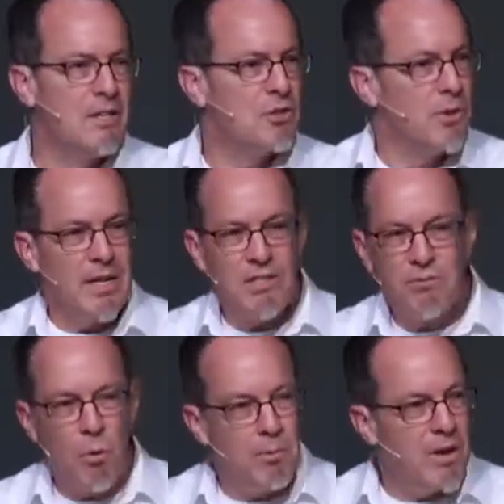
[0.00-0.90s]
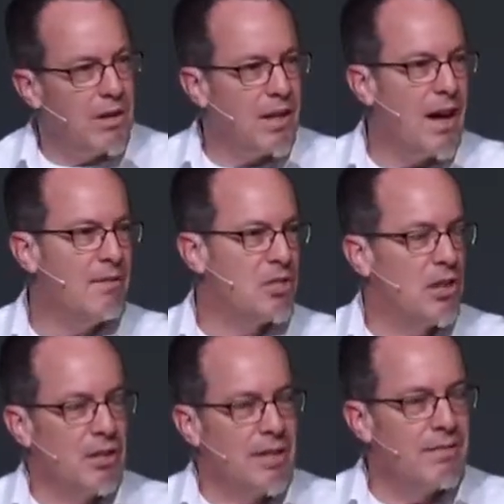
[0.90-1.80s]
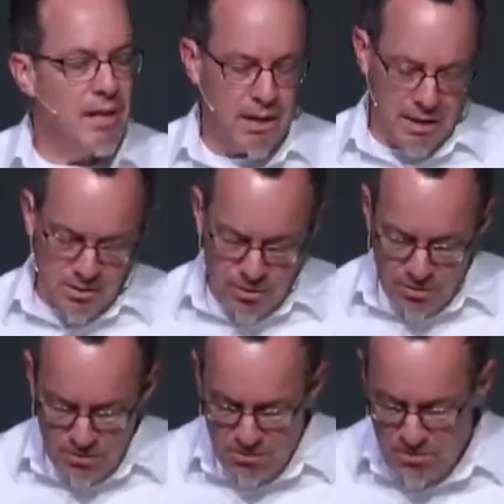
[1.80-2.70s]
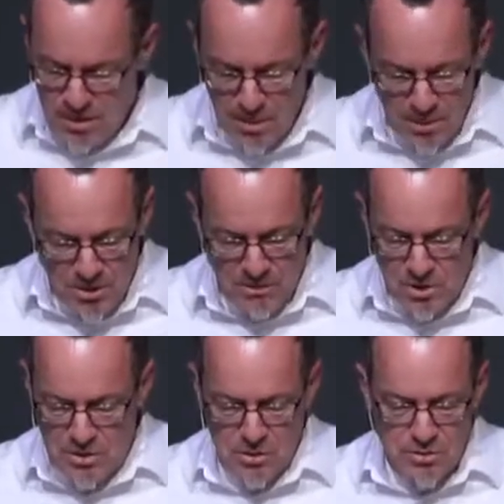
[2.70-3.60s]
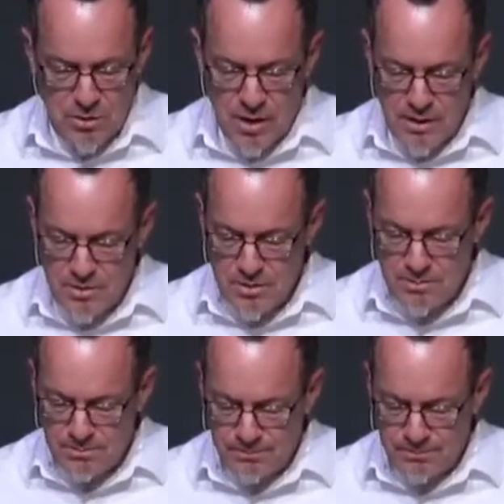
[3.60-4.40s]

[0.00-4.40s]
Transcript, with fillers: transform their lives and their living into the image of Jesus Christ.